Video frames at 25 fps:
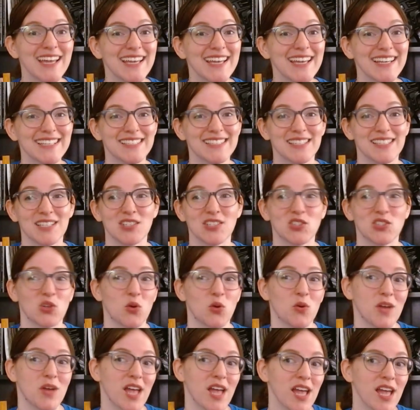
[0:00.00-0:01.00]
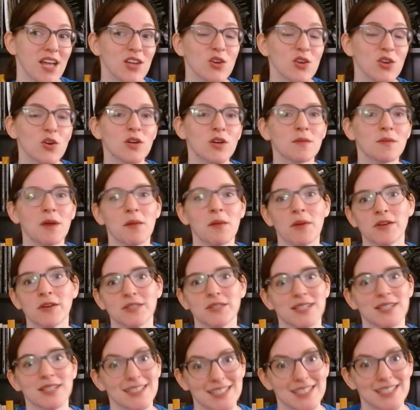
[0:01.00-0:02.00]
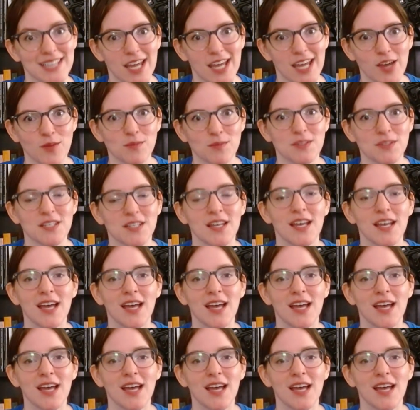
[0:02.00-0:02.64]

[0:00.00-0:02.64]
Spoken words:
is this okay or am I about to get scammed?